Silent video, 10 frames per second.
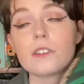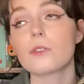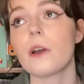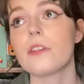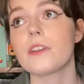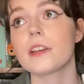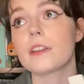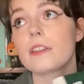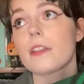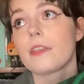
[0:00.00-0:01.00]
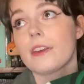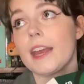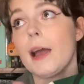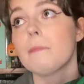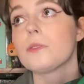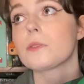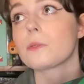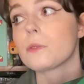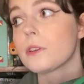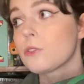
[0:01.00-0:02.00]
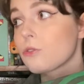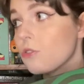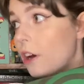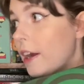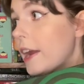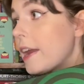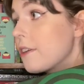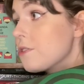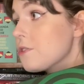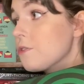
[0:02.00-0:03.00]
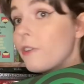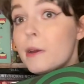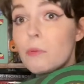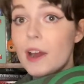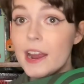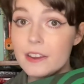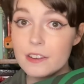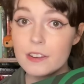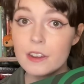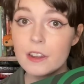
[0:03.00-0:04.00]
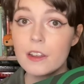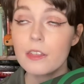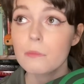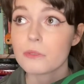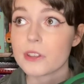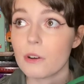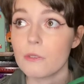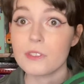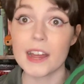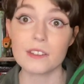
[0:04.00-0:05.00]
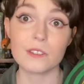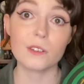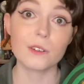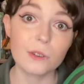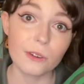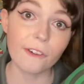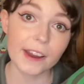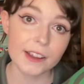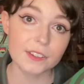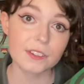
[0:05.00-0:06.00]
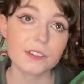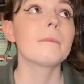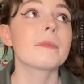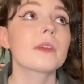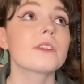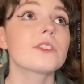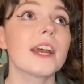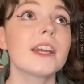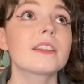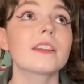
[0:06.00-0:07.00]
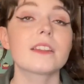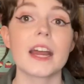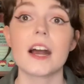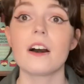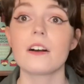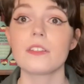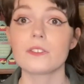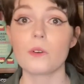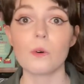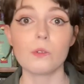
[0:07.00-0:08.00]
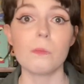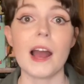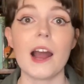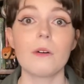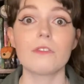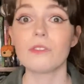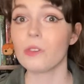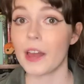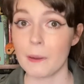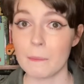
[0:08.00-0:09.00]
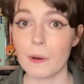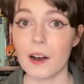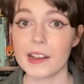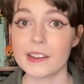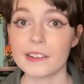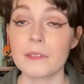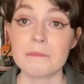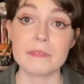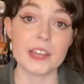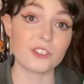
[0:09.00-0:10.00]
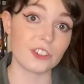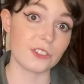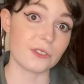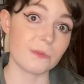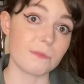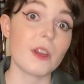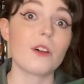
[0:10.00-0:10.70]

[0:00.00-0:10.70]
So I think that the capital is trying to rebrand themselves as the new Greece, saying that they are this all-powerful empire. That's just a